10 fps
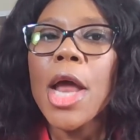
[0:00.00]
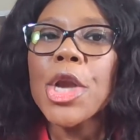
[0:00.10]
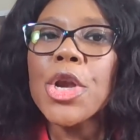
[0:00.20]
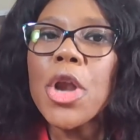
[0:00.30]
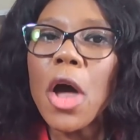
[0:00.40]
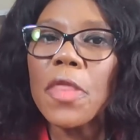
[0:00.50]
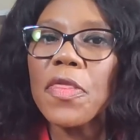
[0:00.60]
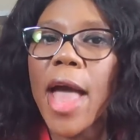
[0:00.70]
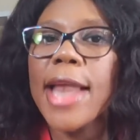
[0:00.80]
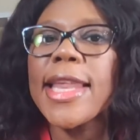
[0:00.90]
Note
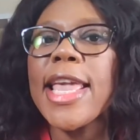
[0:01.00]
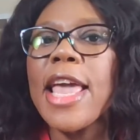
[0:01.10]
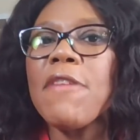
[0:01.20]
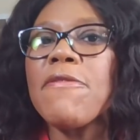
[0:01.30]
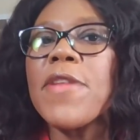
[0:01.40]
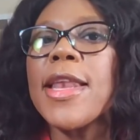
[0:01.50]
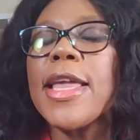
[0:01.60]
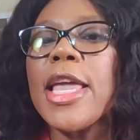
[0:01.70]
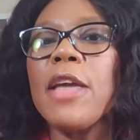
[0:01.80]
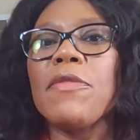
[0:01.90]
that even
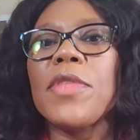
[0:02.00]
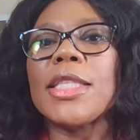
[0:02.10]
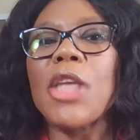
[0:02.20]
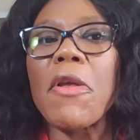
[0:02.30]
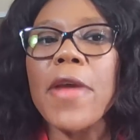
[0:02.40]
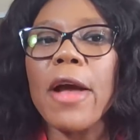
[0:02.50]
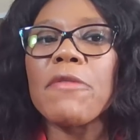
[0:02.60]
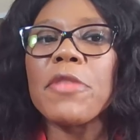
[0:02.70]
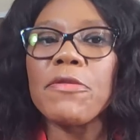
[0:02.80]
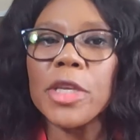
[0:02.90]
if the teacher
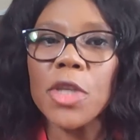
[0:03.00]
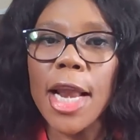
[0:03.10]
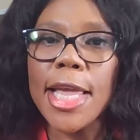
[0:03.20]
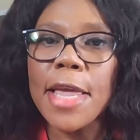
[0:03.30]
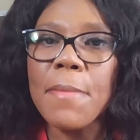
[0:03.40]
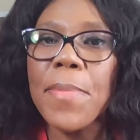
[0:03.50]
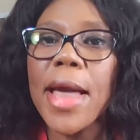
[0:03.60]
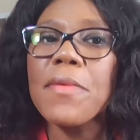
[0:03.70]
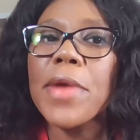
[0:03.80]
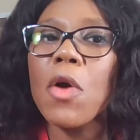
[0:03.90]
of the visually
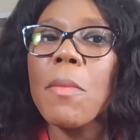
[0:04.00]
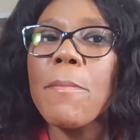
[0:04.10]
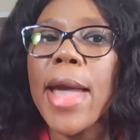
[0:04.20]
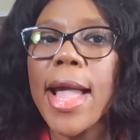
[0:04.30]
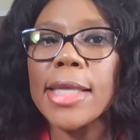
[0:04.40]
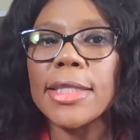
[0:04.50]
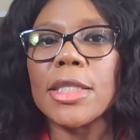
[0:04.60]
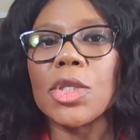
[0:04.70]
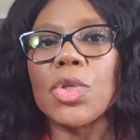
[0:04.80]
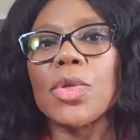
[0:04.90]
impaired recommends
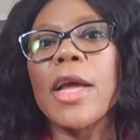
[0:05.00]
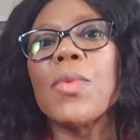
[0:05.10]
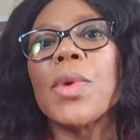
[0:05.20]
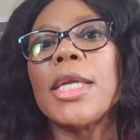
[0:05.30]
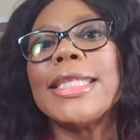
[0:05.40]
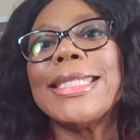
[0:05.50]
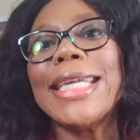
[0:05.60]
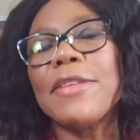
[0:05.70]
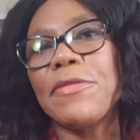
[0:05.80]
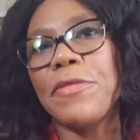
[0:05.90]
the student will
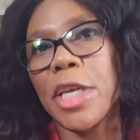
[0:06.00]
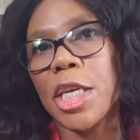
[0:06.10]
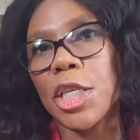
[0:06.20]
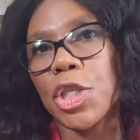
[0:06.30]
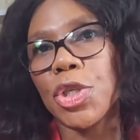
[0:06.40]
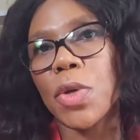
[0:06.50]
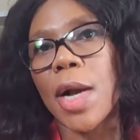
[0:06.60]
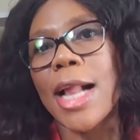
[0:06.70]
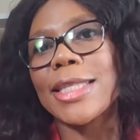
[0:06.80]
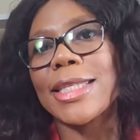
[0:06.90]
need
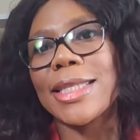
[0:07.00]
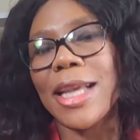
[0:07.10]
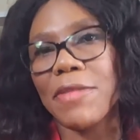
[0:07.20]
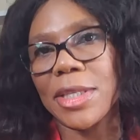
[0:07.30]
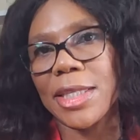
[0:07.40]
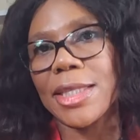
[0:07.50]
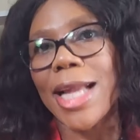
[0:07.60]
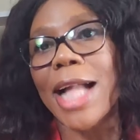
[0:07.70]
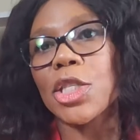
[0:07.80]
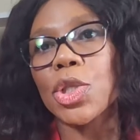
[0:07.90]
visual services
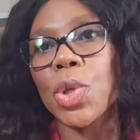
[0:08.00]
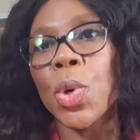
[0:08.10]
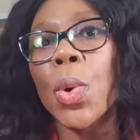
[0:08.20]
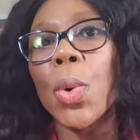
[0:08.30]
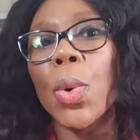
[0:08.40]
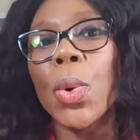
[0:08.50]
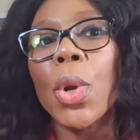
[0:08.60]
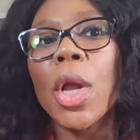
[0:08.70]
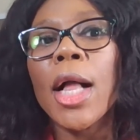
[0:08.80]
at school,